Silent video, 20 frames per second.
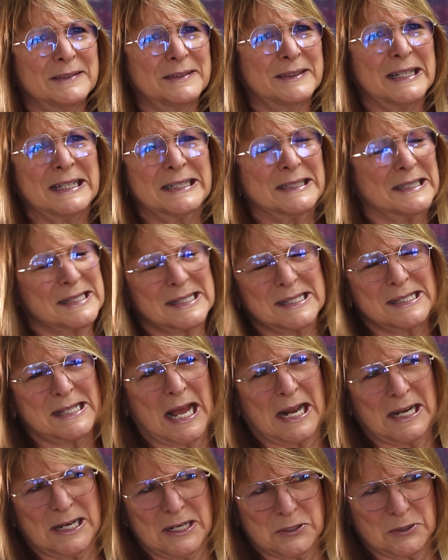think this is that
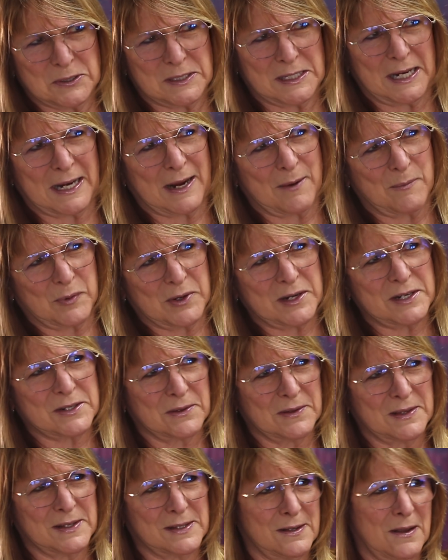interesting. I'm pretty sure
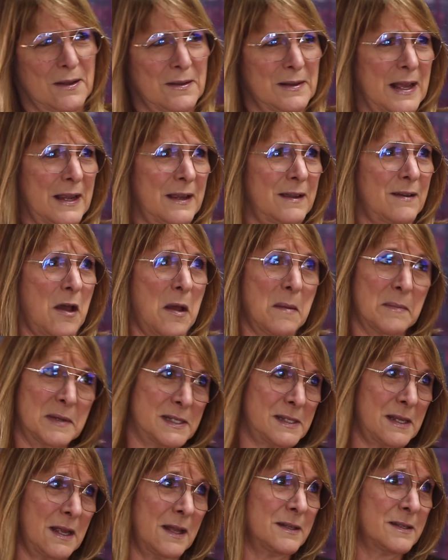this is all like common
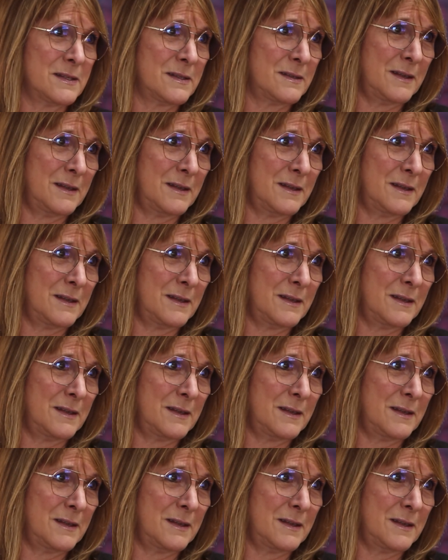sense,